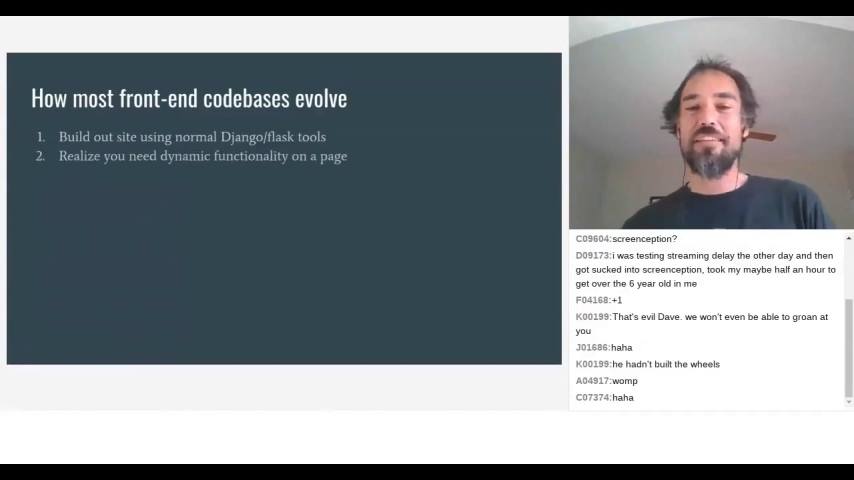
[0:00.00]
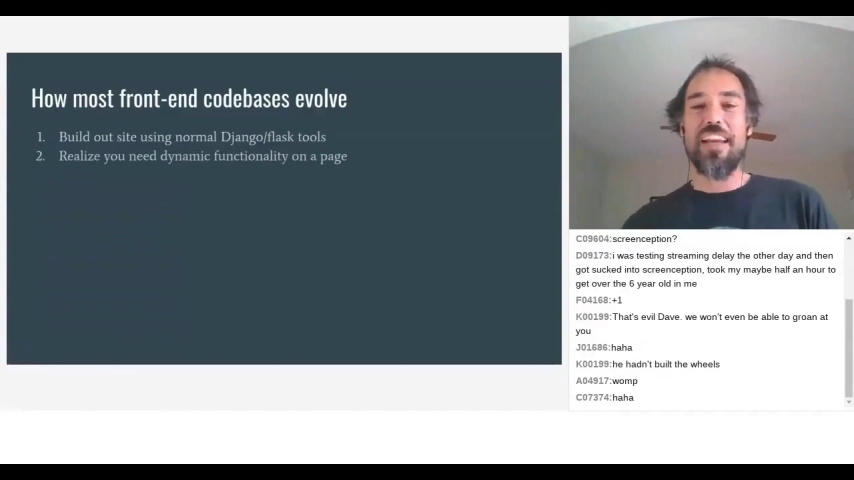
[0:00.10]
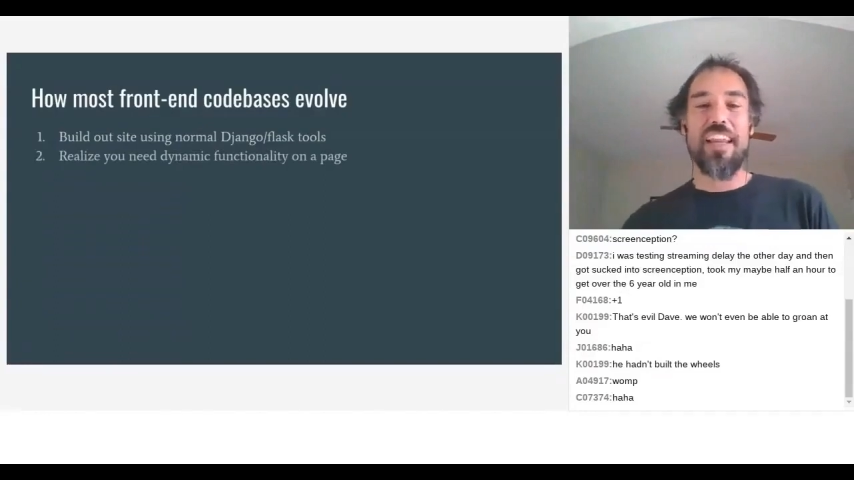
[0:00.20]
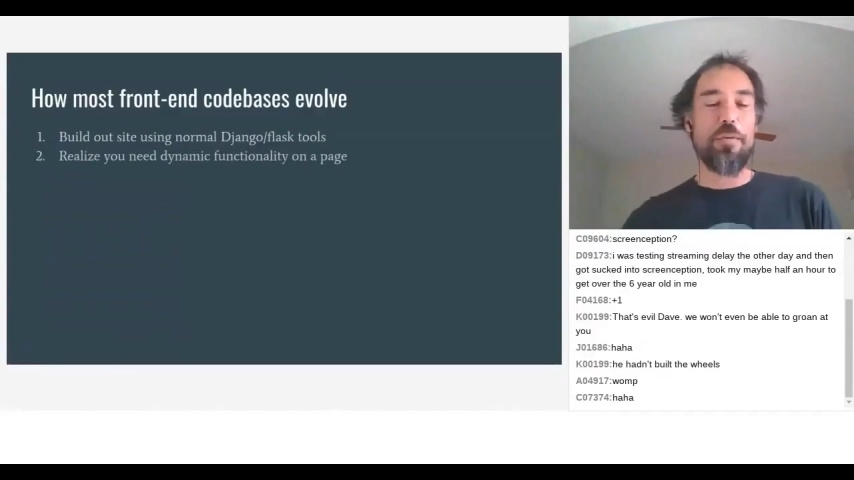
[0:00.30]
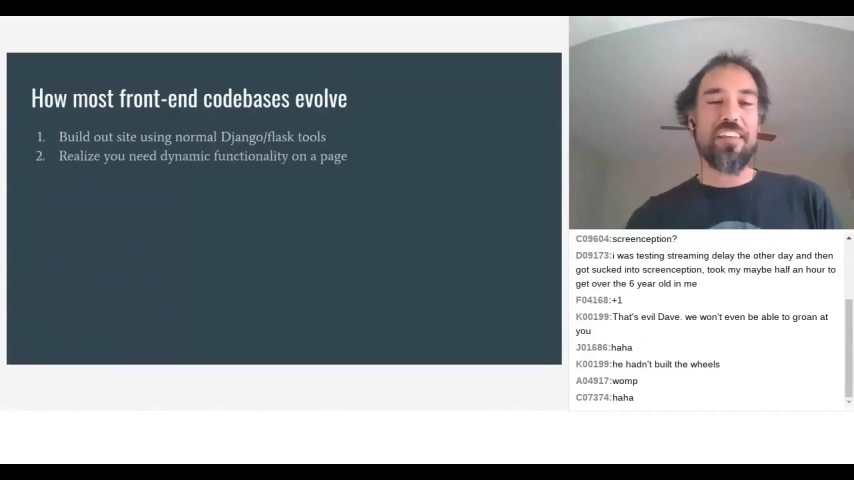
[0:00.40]

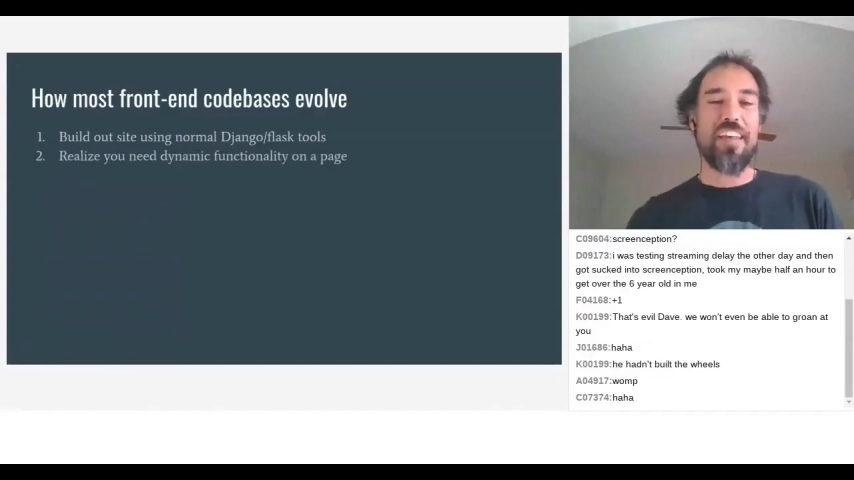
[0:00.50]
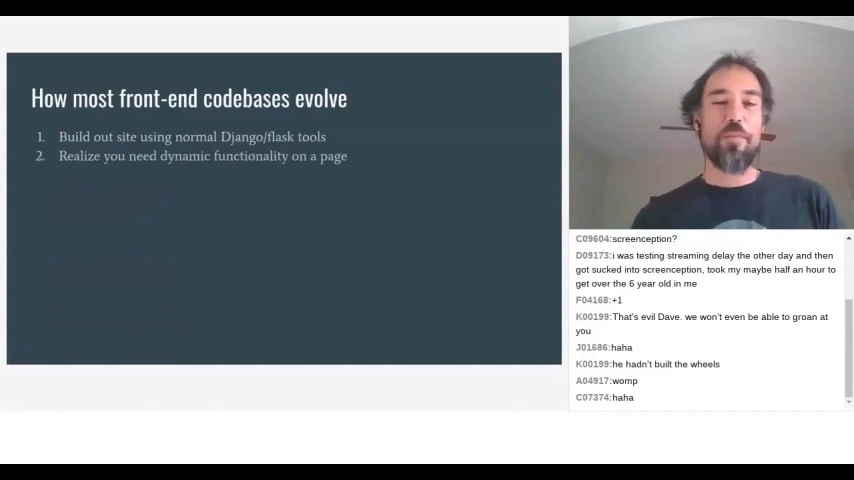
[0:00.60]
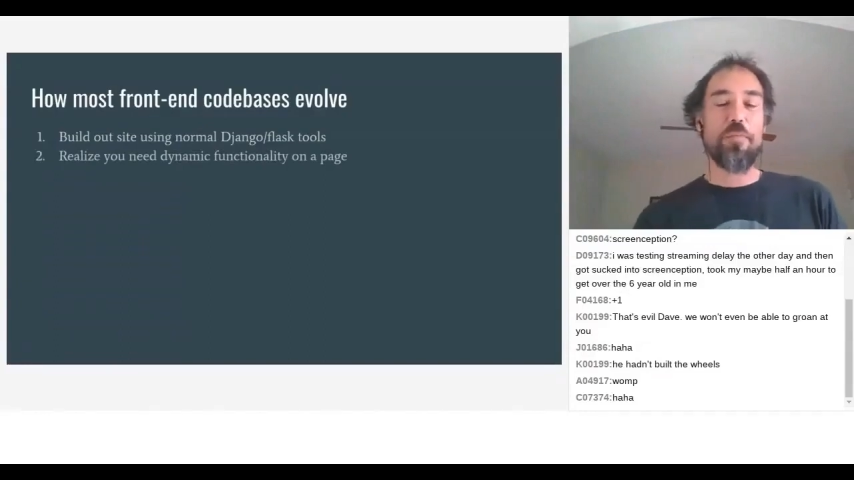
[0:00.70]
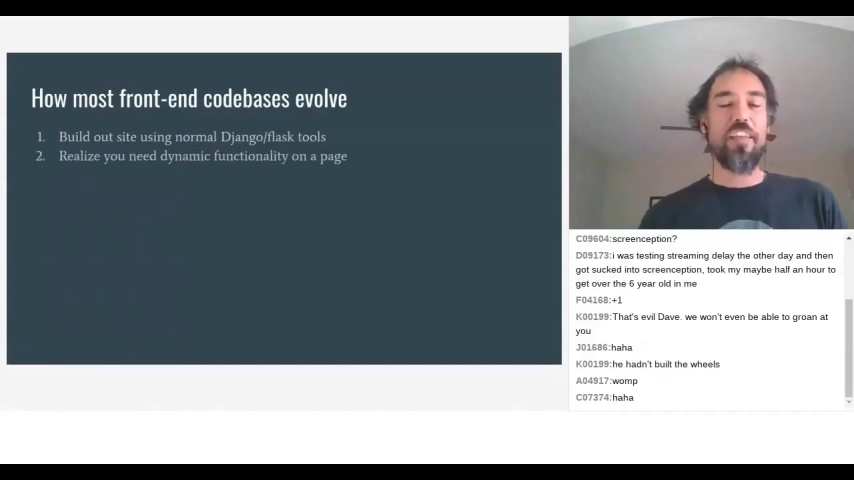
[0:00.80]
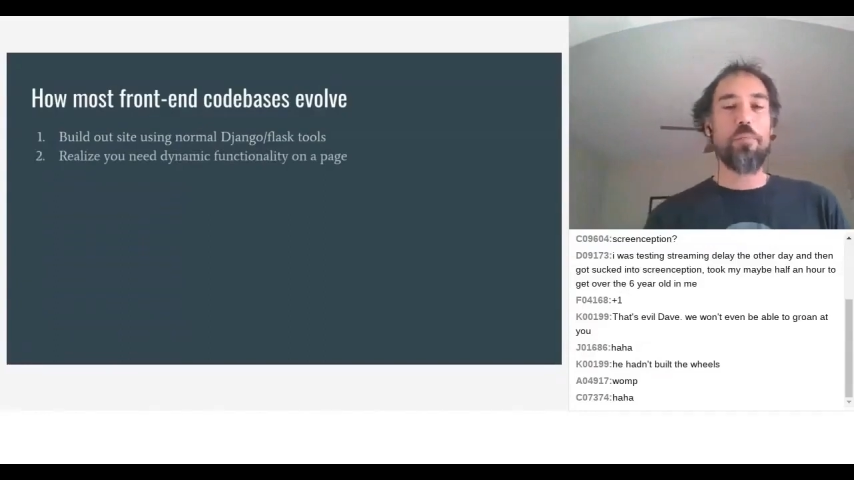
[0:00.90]
dynamic to
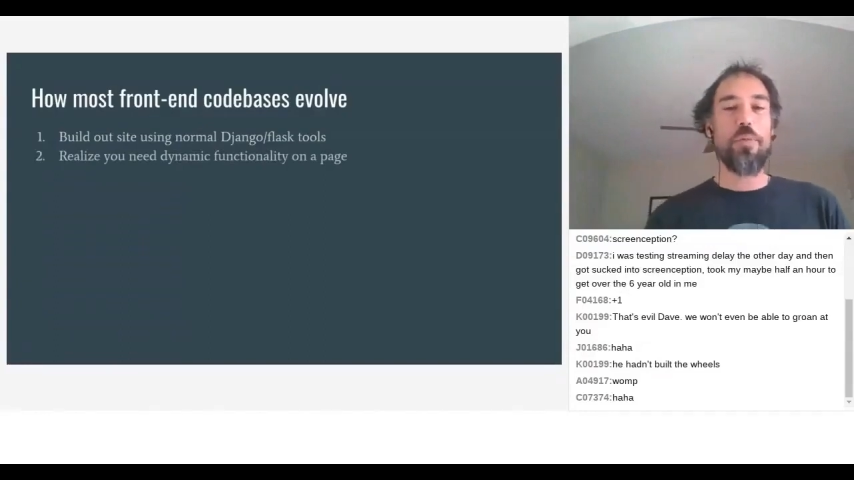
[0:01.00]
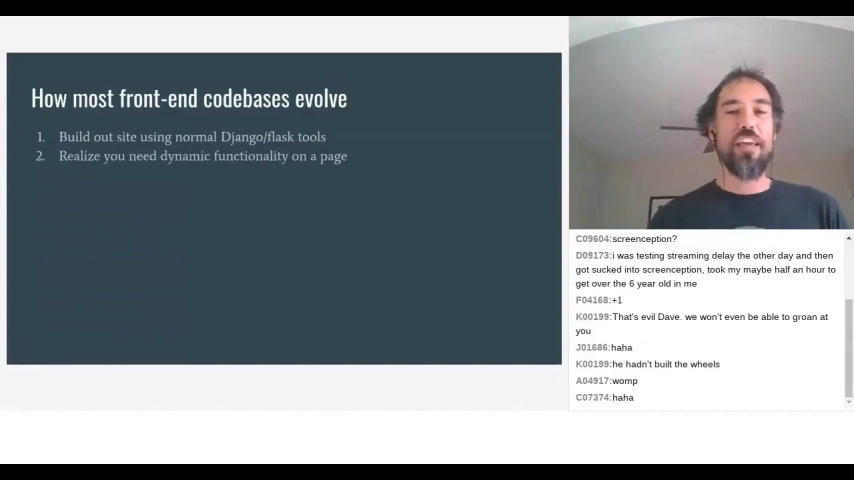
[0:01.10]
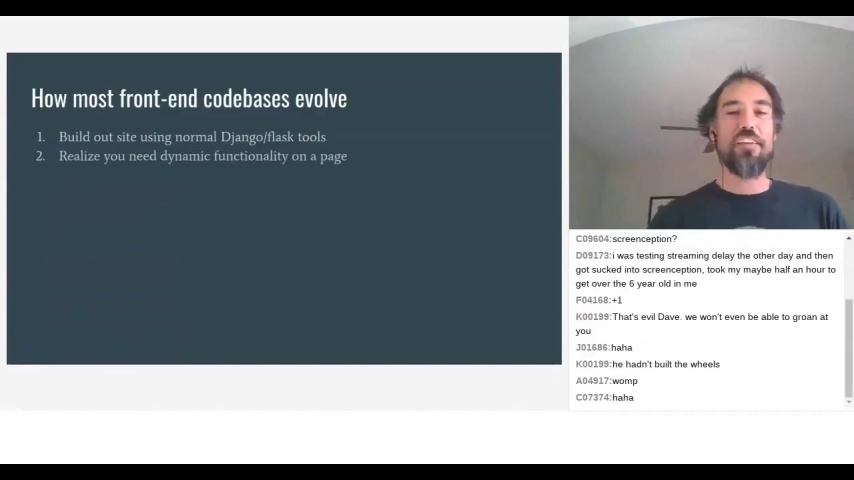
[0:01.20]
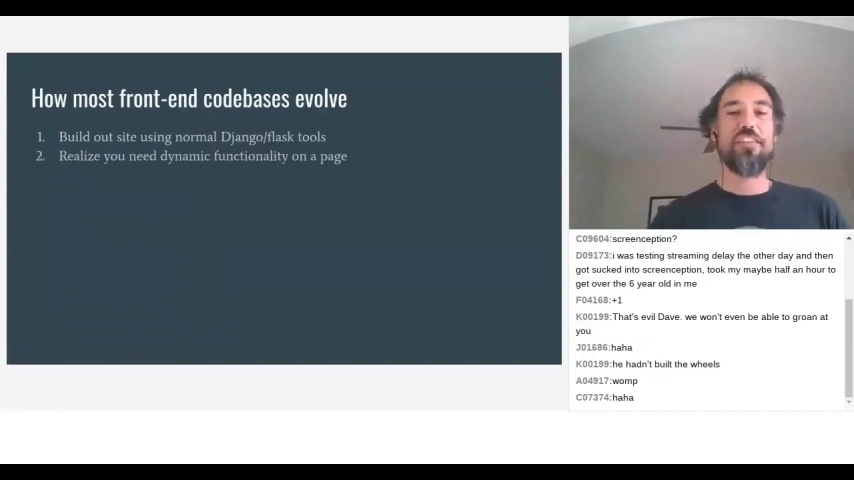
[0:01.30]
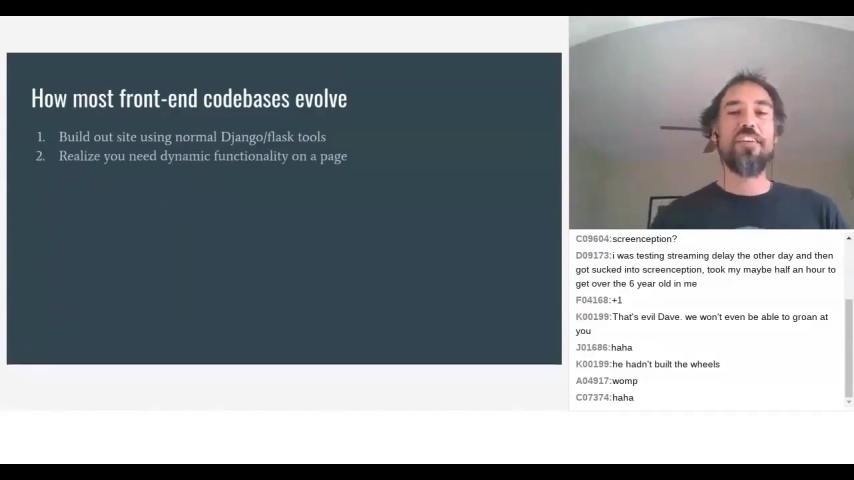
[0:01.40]
happen on the
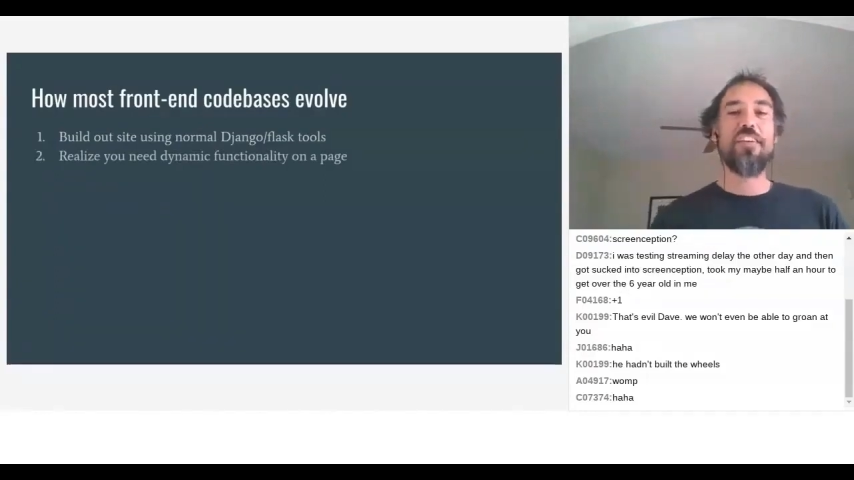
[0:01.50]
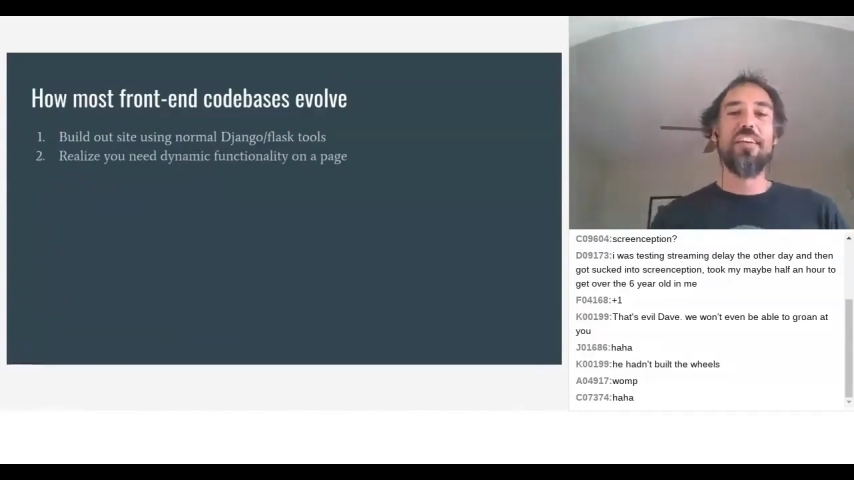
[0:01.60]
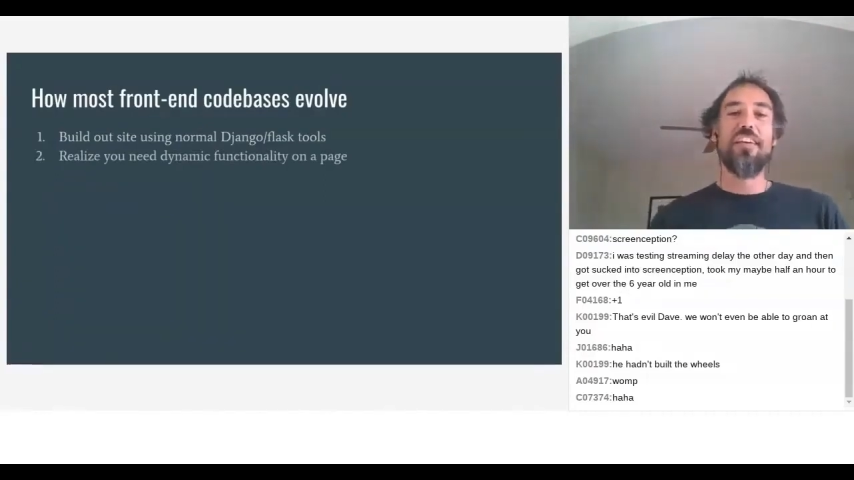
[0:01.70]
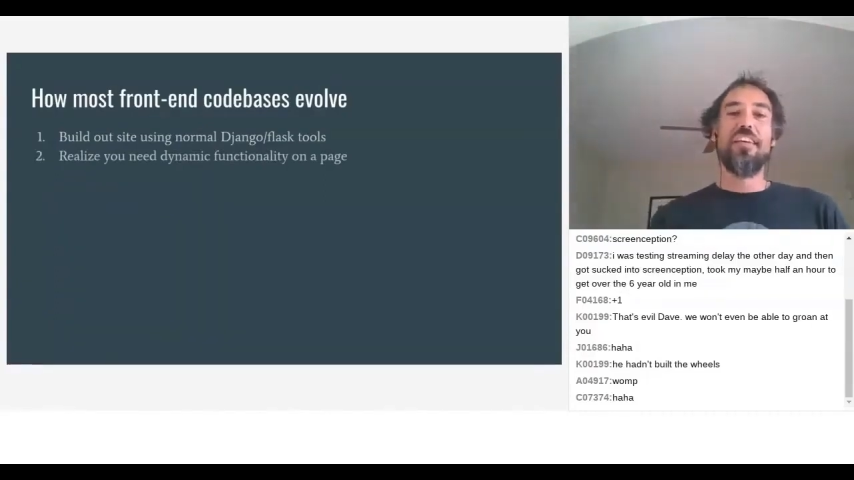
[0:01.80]
page.